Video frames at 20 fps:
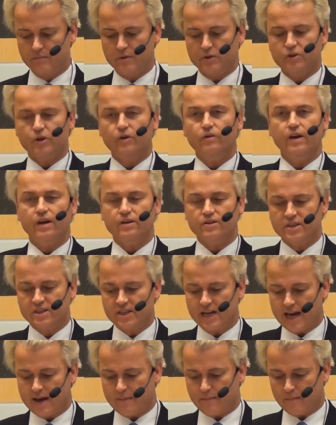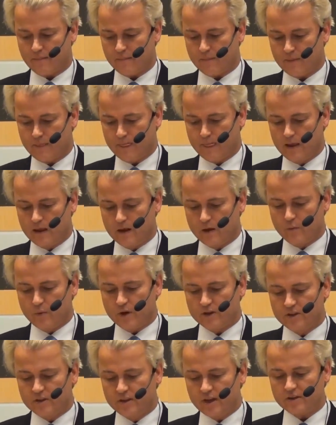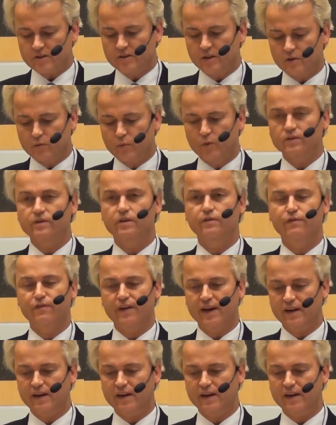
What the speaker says: But so does Islam, which does not want the